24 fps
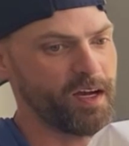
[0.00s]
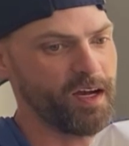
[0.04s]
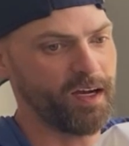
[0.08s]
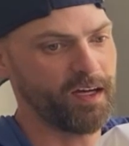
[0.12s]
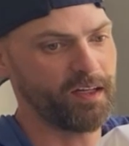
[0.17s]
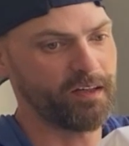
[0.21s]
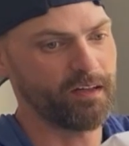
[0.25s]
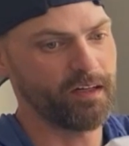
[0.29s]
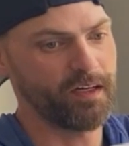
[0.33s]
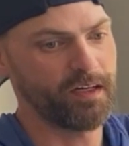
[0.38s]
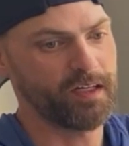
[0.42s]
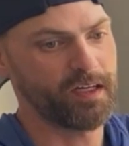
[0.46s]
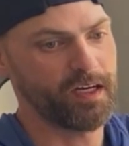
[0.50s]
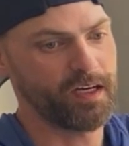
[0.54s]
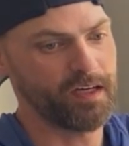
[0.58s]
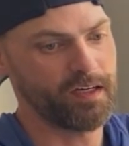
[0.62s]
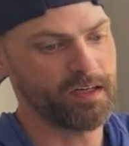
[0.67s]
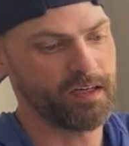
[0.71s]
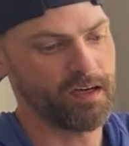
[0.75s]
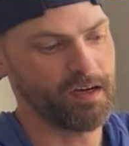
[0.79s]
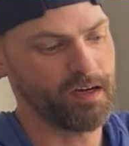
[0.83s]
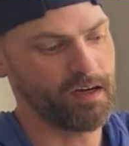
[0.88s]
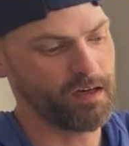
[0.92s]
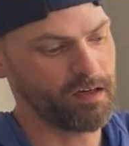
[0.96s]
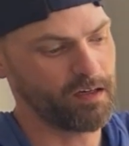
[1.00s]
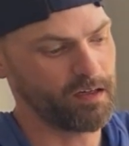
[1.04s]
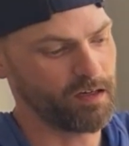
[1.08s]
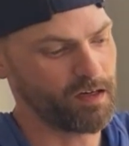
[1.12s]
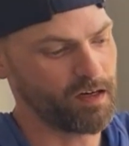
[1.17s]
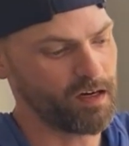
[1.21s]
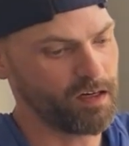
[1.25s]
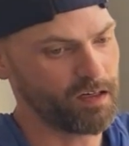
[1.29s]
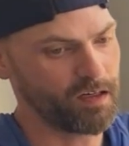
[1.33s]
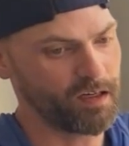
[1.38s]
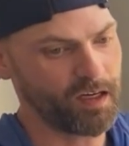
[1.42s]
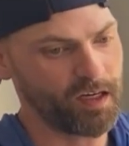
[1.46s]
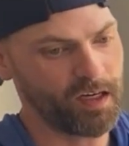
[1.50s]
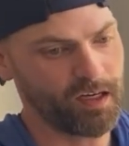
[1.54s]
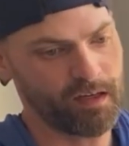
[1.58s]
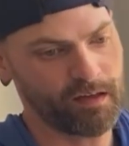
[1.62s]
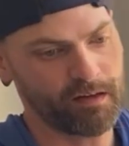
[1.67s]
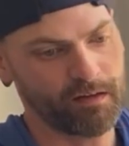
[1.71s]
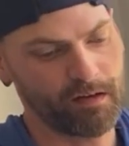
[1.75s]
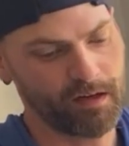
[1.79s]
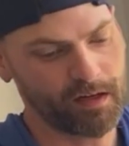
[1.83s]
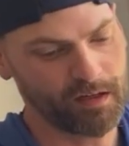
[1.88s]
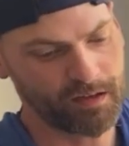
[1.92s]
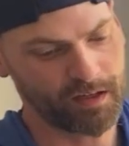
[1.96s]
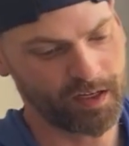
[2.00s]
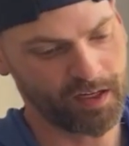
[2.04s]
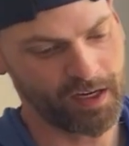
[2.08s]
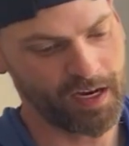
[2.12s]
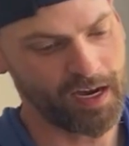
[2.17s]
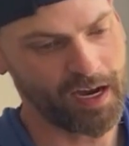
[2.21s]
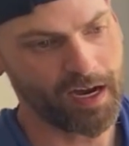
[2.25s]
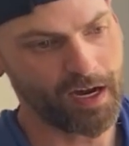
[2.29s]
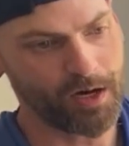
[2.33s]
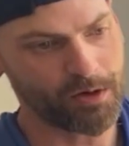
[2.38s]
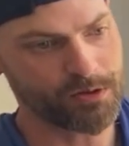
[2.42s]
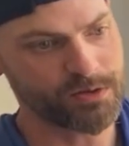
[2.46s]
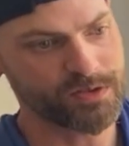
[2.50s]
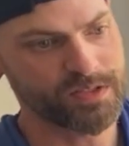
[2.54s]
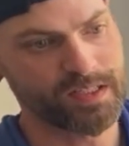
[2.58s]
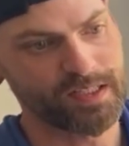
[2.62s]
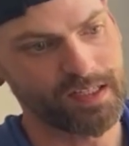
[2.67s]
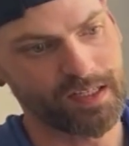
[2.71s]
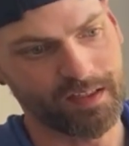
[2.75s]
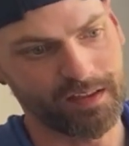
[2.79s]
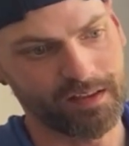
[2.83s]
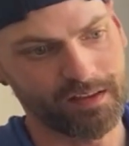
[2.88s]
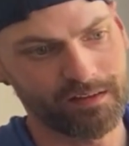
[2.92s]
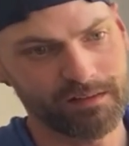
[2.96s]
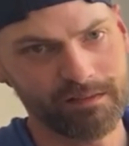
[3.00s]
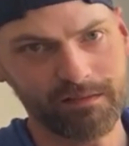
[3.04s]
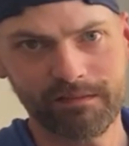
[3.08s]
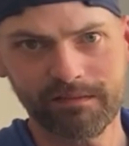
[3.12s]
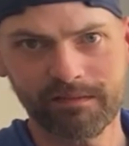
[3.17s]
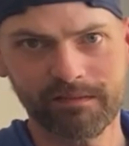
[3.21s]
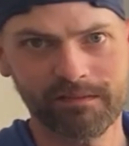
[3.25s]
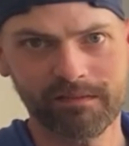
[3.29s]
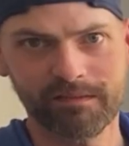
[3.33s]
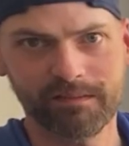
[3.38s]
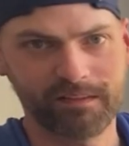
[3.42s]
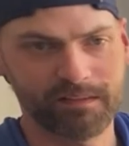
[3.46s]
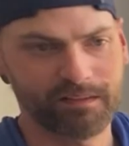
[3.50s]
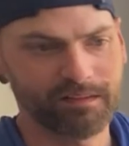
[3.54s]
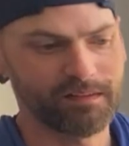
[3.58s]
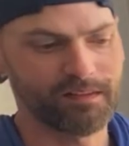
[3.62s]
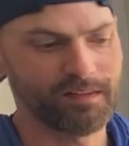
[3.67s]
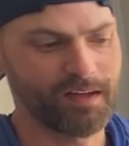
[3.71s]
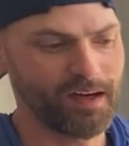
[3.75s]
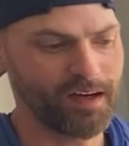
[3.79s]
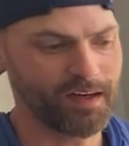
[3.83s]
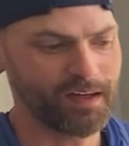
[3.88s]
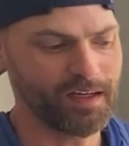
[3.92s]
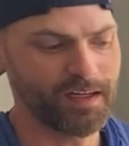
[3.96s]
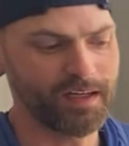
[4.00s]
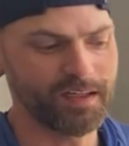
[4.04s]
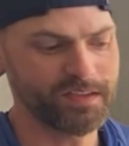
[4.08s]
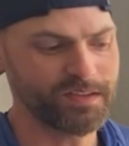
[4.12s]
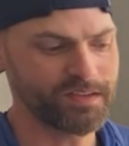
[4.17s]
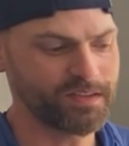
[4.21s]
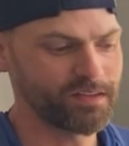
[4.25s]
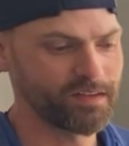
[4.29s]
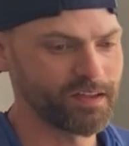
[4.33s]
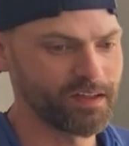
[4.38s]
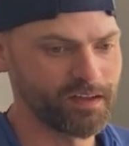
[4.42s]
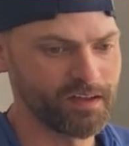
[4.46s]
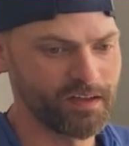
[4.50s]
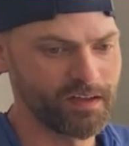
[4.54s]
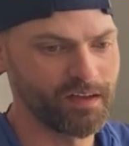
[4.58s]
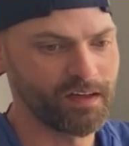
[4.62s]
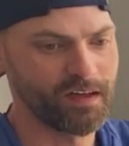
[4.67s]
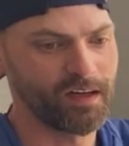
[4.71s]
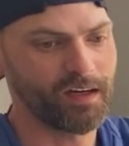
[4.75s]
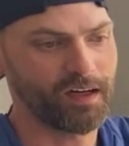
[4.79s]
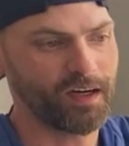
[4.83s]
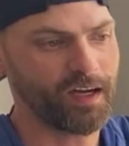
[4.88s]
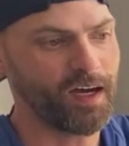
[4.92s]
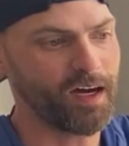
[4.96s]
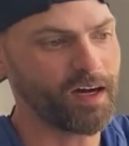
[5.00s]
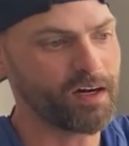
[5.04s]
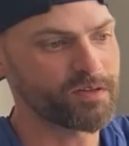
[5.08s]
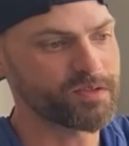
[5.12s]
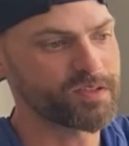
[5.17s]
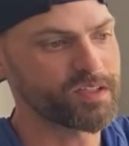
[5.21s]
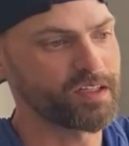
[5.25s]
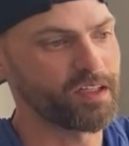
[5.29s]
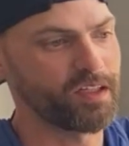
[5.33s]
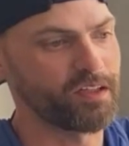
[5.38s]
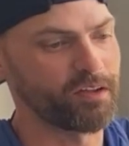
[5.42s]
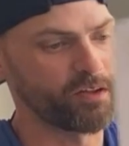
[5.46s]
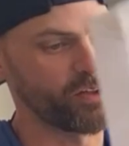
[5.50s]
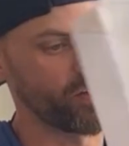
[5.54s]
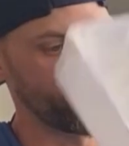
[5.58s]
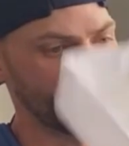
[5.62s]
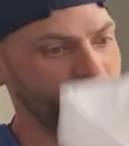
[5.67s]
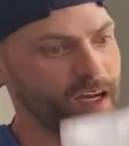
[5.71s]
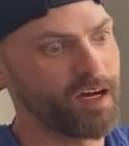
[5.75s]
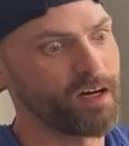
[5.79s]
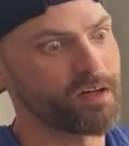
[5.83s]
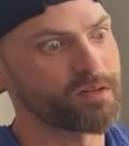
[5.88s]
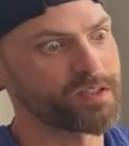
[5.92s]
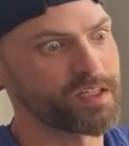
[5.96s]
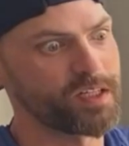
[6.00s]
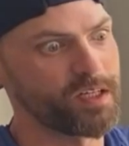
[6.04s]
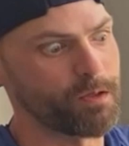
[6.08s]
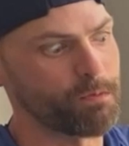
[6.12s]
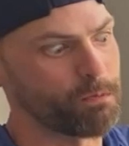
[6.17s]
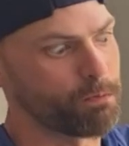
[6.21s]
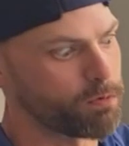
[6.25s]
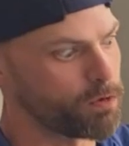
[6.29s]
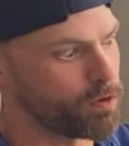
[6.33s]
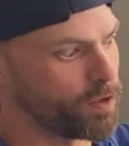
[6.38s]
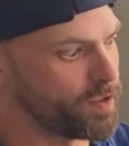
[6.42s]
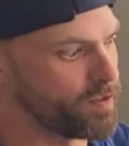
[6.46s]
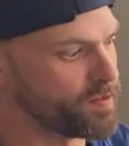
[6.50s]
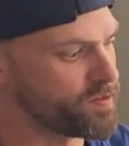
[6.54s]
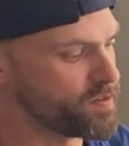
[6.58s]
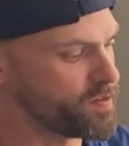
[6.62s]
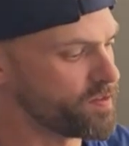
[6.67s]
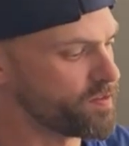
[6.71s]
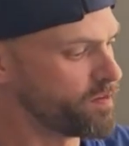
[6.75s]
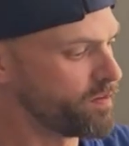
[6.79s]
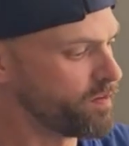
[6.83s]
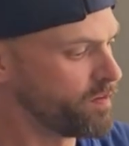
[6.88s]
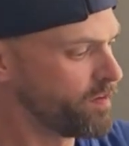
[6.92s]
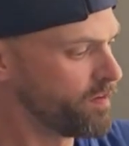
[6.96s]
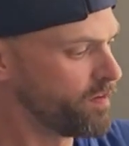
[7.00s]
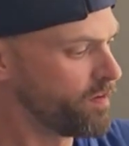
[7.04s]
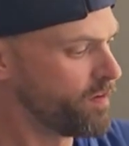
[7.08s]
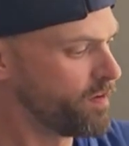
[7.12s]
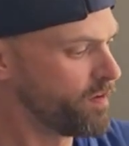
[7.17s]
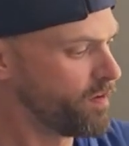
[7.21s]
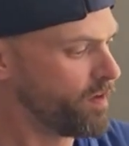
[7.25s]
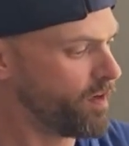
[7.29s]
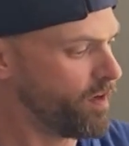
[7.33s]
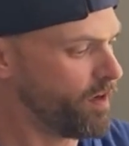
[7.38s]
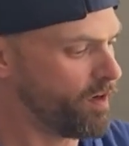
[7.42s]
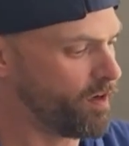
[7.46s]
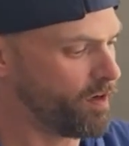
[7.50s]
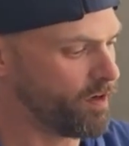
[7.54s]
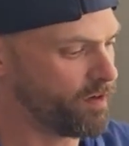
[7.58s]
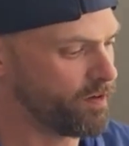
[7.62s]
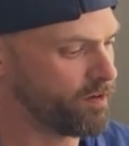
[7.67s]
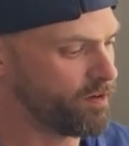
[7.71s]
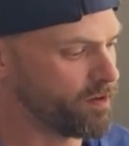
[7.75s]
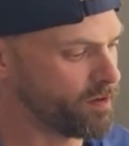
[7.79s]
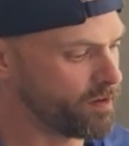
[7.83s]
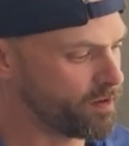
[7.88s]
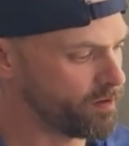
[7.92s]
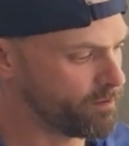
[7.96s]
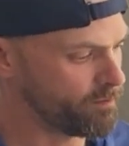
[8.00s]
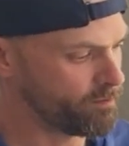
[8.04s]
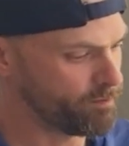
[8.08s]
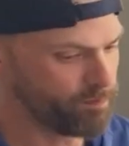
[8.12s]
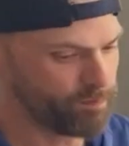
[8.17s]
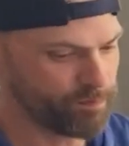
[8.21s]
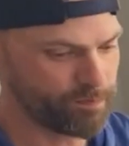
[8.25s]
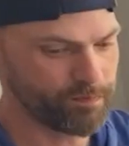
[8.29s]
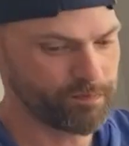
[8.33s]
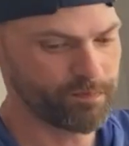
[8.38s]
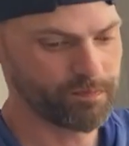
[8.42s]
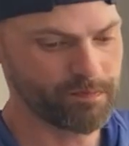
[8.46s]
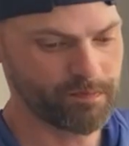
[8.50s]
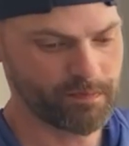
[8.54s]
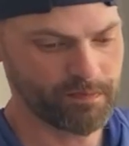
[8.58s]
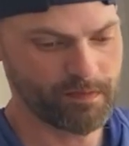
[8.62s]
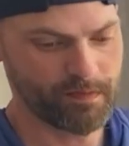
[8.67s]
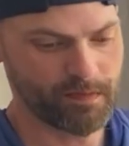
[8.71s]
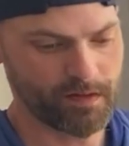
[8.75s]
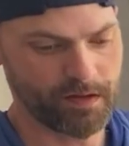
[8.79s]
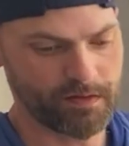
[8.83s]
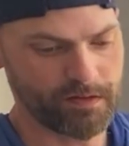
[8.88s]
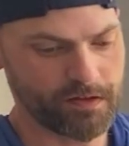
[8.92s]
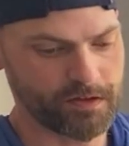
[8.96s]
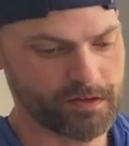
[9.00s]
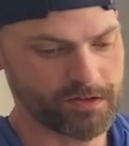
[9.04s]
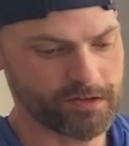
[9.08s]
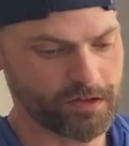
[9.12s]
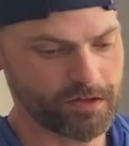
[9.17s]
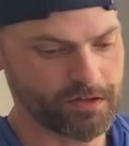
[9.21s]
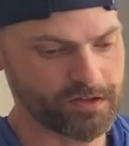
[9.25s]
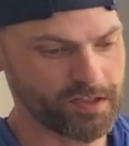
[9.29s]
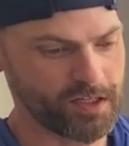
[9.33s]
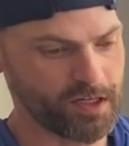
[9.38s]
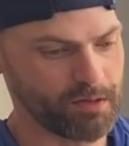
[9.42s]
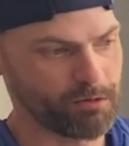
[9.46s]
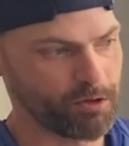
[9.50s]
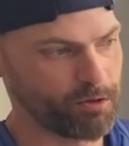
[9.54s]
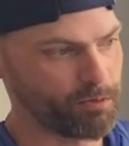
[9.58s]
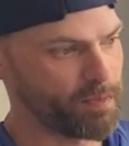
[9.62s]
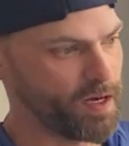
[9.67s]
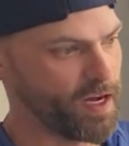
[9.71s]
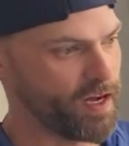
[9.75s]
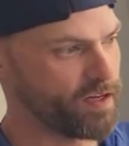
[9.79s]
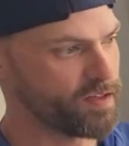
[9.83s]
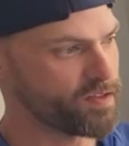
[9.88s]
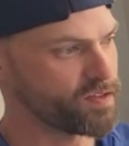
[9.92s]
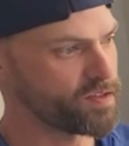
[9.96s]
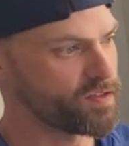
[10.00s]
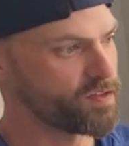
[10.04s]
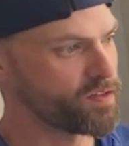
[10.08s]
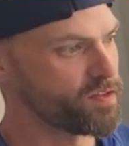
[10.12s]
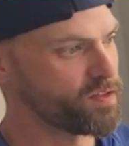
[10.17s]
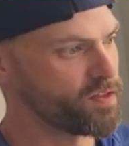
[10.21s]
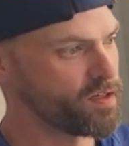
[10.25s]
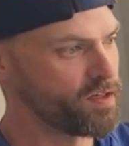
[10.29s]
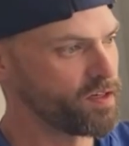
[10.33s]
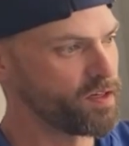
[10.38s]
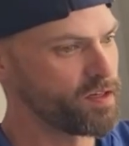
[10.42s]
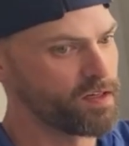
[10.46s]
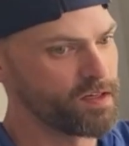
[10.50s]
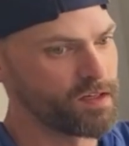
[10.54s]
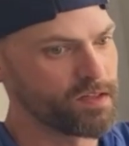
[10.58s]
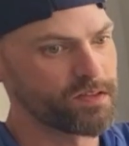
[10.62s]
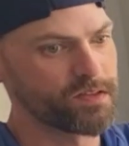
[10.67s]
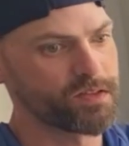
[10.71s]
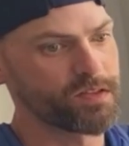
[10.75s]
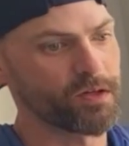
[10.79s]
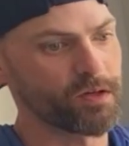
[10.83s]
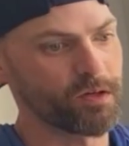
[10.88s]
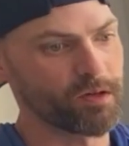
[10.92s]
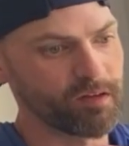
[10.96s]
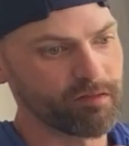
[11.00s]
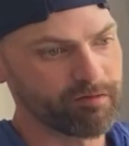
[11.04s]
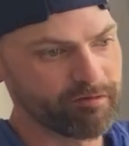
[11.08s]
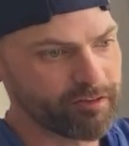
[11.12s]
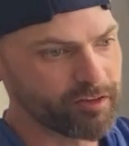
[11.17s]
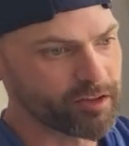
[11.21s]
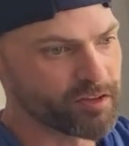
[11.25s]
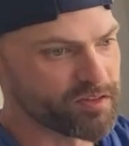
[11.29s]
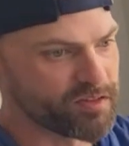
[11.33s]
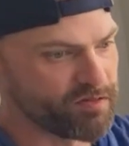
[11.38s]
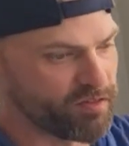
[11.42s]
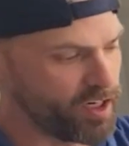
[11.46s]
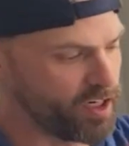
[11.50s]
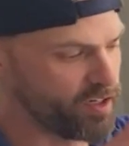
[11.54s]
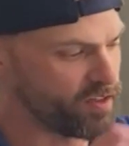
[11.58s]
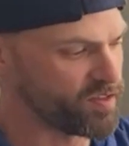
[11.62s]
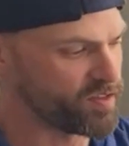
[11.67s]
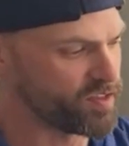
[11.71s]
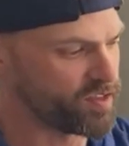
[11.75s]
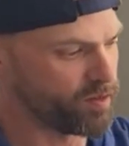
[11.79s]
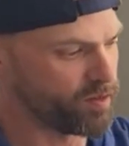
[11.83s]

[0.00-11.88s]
they had like a cow skin, I guess, a cow skin or a cow skin print on the turntable mats. So it feels very